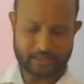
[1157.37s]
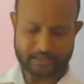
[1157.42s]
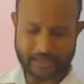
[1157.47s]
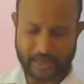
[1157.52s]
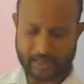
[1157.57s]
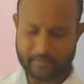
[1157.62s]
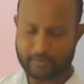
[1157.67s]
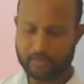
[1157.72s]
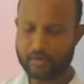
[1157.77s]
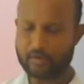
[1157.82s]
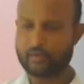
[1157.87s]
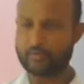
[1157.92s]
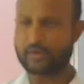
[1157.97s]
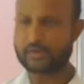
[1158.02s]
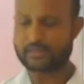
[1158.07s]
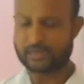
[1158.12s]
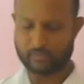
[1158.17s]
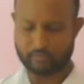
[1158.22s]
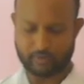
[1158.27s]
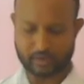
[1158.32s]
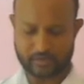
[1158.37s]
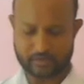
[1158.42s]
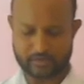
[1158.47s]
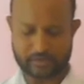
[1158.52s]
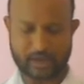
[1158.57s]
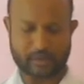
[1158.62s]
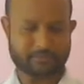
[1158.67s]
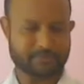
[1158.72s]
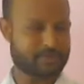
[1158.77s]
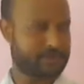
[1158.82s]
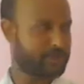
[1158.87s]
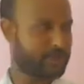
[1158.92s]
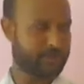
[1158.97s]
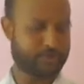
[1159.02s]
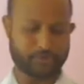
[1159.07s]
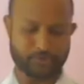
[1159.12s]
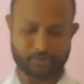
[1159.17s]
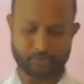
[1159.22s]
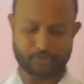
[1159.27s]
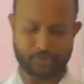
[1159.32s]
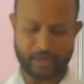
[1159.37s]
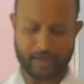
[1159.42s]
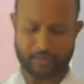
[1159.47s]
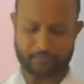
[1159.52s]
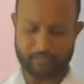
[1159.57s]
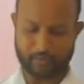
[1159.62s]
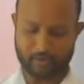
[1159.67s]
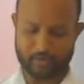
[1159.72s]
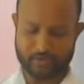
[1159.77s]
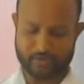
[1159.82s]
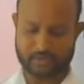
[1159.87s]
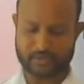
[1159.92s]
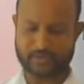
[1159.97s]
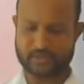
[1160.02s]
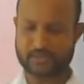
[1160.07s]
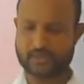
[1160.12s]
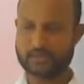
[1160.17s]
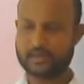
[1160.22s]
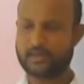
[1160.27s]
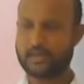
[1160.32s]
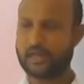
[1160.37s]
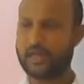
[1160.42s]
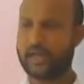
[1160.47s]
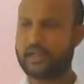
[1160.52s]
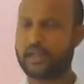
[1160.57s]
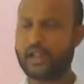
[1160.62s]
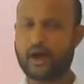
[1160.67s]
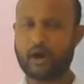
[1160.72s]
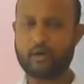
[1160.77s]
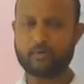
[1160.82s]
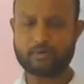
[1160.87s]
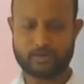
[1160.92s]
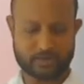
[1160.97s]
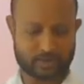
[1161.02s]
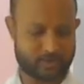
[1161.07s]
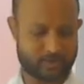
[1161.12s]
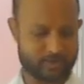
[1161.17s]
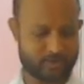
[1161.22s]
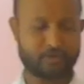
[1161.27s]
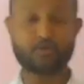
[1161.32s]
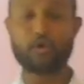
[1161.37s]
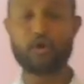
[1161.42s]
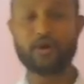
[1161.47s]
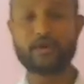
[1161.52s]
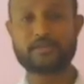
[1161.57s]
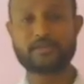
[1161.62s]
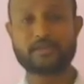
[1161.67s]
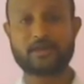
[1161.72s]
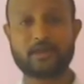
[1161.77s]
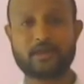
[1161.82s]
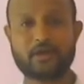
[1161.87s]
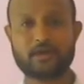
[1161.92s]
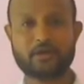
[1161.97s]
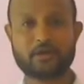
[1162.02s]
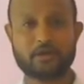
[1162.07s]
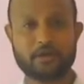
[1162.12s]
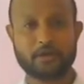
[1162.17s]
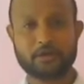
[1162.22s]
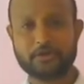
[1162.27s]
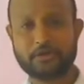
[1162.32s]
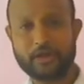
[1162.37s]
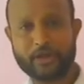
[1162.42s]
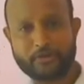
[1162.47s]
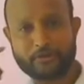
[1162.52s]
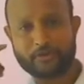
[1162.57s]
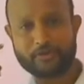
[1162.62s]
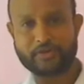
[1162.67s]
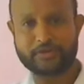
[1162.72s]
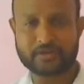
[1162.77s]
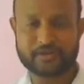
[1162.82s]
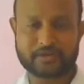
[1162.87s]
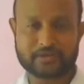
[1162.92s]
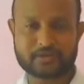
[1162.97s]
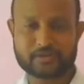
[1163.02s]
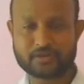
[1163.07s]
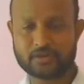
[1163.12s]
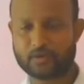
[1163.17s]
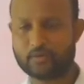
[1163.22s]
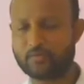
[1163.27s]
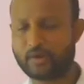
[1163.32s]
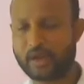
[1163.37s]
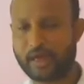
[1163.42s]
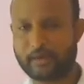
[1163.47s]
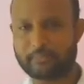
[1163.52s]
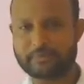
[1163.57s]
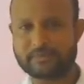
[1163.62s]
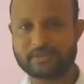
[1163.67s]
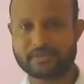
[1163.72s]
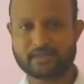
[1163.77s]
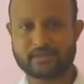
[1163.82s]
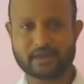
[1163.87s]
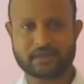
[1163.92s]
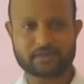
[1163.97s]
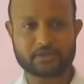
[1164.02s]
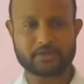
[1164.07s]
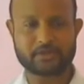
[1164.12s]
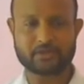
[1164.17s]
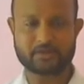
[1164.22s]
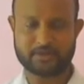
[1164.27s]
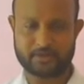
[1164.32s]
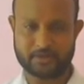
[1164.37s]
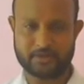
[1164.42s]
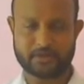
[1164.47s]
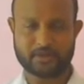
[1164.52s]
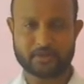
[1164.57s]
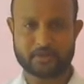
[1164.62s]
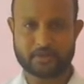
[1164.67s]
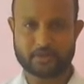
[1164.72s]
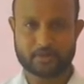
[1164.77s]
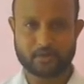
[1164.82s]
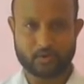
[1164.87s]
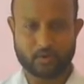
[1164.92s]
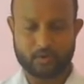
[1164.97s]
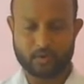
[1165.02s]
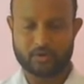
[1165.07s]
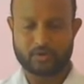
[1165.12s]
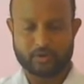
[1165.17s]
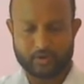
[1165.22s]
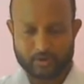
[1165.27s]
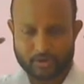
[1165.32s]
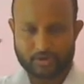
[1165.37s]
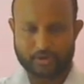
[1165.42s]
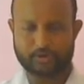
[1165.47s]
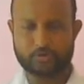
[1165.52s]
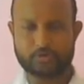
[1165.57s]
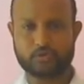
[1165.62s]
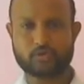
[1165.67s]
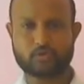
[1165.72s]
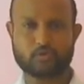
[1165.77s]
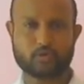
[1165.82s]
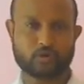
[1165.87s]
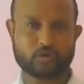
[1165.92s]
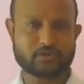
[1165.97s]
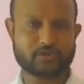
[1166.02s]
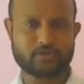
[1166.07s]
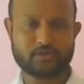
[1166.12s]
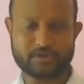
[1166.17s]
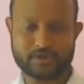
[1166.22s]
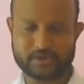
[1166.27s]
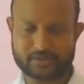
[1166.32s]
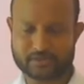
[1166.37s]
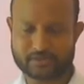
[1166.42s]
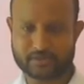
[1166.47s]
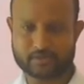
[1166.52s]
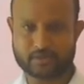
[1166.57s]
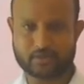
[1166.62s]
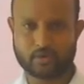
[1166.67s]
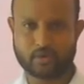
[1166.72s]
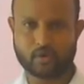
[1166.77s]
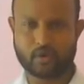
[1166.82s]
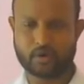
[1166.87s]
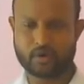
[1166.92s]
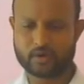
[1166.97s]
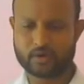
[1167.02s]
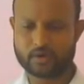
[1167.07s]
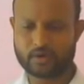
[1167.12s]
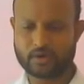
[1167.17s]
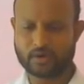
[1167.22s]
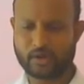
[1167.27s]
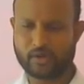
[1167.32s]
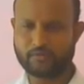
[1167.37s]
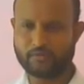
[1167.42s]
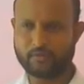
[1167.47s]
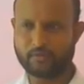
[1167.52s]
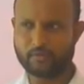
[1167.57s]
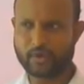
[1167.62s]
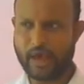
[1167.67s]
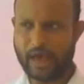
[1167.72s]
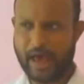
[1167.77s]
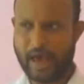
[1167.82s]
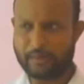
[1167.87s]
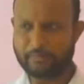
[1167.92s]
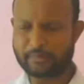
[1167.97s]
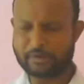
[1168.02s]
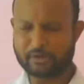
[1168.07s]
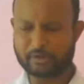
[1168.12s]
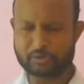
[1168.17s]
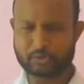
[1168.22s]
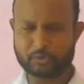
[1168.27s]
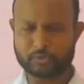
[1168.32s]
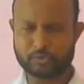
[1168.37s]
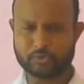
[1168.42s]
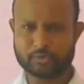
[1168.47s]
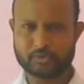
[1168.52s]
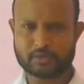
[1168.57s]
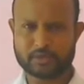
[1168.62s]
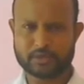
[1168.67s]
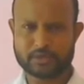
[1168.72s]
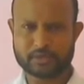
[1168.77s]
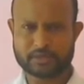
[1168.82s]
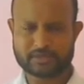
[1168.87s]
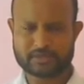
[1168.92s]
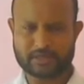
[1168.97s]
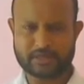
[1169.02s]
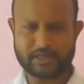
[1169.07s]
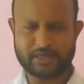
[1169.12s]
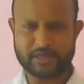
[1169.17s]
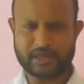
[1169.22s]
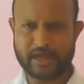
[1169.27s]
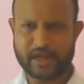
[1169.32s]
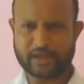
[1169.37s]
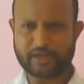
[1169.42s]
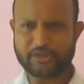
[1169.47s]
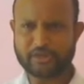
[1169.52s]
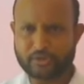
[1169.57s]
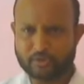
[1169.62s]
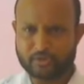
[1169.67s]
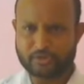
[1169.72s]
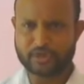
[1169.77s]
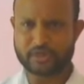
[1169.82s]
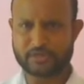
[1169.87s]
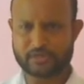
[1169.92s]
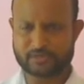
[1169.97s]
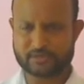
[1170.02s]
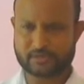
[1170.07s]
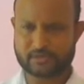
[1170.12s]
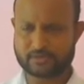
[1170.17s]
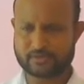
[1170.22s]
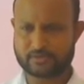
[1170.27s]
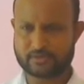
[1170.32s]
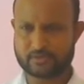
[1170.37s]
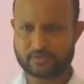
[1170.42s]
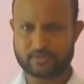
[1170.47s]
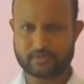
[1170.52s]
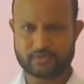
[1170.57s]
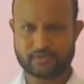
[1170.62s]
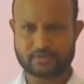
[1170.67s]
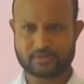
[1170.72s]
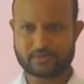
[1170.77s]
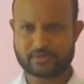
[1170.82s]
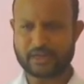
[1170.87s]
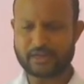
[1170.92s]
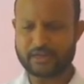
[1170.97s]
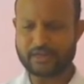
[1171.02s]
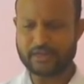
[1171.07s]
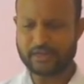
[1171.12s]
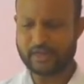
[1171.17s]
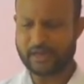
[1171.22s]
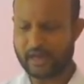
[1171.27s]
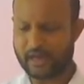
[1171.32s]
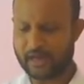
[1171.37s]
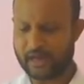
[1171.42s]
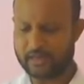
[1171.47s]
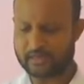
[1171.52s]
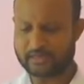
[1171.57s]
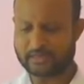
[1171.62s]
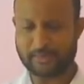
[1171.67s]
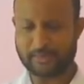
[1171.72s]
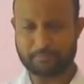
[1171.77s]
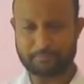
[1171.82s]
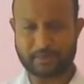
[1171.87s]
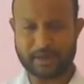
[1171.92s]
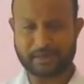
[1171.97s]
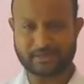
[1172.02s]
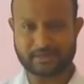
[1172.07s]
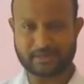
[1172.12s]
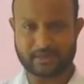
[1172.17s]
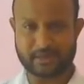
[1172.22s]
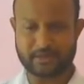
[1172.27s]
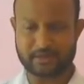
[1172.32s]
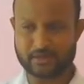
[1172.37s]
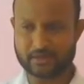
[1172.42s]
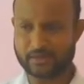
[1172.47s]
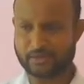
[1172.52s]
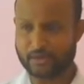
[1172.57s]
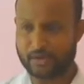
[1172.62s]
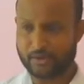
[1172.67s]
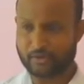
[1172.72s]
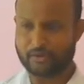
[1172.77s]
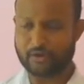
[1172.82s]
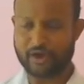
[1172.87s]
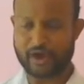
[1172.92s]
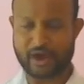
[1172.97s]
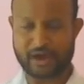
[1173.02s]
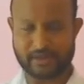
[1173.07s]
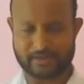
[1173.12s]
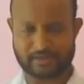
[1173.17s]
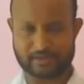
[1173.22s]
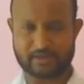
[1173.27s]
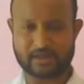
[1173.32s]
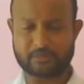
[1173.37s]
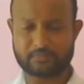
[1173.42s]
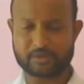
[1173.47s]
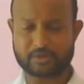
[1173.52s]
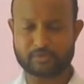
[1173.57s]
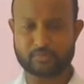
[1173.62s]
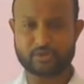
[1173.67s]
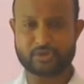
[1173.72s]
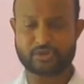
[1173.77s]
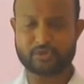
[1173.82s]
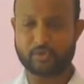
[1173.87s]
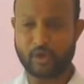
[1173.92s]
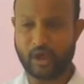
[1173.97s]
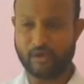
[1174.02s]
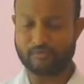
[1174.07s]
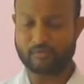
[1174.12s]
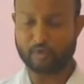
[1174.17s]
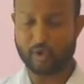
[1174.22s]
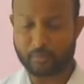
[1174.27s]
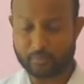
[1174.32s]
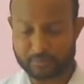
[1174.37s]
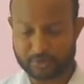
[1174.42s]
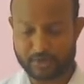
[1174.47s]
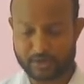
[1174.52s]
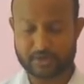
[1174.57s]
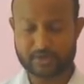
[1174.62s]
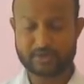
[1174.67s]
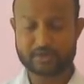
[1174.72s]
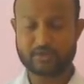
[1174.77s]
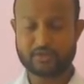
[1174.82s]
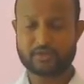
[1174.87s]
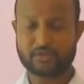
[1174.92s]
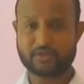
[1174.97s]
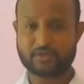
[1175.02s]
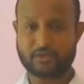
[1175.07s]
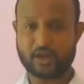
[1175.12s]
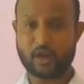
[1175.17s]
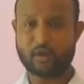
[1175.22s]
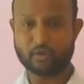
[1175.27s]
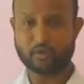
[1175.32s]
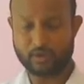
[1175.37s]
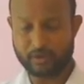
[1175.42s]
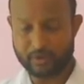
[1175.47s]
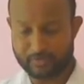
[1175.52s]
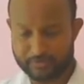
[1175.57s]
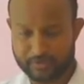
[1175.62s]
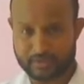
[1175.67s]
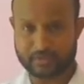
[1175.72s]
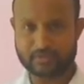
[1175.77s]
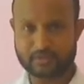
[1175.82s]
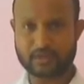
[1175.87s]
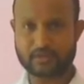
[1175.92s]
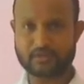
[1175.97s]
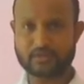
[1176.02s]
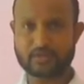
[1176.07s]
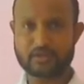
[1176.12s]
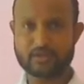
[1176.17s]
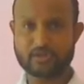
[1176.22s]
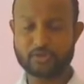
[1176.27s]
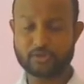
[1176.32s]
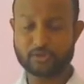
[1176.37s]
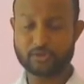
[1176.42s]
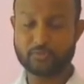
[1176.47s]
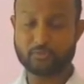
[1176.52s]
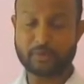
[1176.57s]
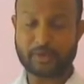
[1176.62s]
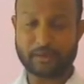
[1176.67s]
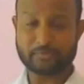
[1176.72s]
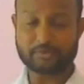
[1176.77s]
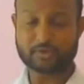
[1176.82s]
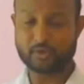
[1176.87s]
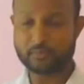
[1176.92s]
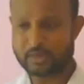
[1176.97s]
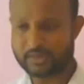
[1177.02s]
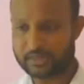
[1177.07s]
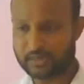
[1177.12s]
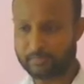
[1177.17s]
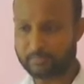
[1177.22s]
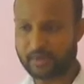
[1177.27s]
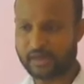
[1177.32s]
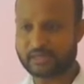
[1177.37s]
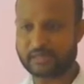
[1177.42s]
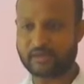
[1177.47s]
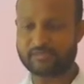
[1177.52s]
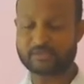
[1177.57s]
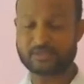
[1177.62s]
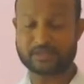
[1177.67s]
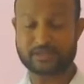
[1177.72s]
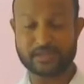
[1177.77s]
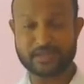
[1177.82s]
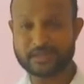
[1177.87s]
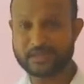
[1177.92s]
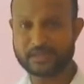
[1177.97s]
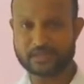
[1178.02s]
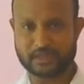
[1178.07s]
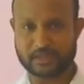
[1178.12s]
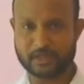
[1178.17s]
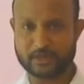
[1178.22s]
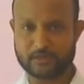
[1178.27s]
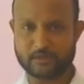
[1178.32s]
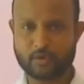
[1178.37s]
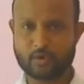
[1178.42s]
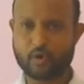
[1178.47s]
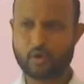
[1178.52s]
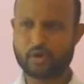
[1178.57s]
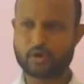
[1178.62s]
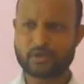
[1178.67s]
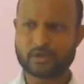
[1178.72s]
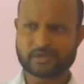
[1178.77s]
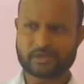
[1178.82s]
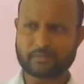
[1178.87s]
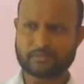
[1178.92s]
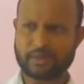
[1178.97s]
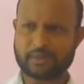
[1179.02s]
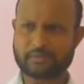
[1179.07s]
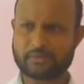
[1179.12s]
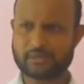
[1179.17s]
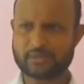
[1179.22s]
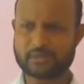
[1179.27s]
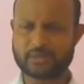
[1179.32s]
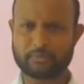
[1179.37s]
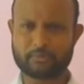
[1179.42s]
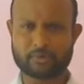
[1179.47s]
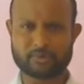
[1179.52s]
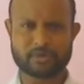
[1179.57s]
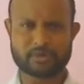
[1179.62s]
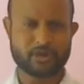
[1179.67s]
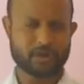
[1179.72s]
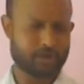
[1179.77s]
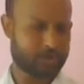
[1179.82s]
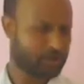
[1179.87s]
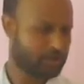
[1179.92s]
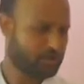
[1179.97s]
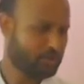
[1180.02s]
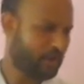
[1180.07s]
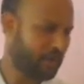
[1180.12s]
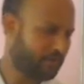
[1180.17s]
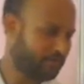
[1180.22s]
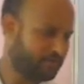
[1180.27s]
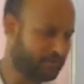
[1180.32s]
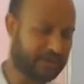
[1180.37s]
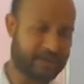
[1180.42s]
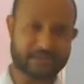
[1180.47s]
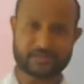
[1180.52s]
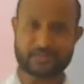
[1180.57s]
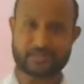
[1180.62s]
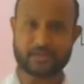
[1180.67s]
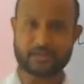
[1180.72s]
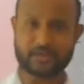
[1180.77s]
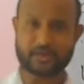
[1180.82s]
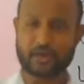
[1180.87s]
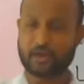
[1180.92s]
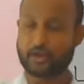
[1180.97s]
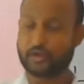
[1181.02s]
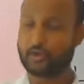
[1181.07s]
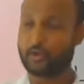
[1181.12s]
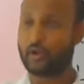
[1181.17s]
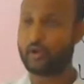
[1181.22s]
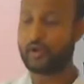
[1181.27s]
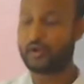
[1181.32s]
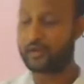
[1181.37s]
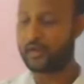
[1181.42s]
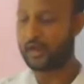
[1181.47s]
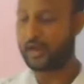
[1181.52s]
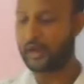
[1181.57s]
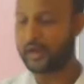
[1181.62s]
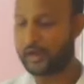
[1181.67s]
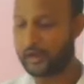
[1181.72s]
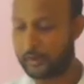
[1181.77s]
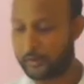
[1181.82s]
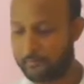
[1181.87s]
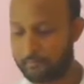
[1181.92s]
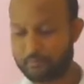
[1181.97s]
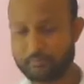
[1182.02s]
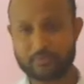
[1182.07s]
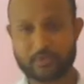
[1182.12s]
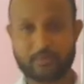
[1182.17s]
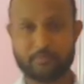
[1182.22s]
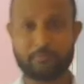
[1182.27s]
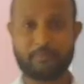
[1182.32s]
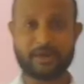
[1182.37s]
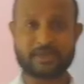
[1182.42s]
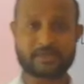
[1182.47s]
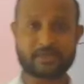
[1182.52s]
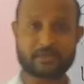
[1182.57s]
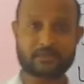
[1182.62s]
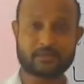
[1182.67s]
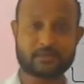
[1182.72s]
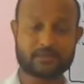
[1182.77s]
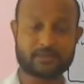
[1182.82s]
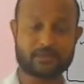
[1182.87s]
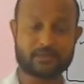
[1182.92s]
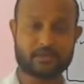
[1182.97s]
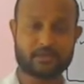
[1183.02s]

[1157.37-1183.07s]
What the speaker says: time when someone comes near you and produces a loud noise near your ears, what happens is that you used to close your ears. Or if you happen to see a new things, suddenly a surprise thing near your eyes, that means which you have not thought even, that you became so much surprised after seeing the thing. Or sometimes suppose you have guessed that your best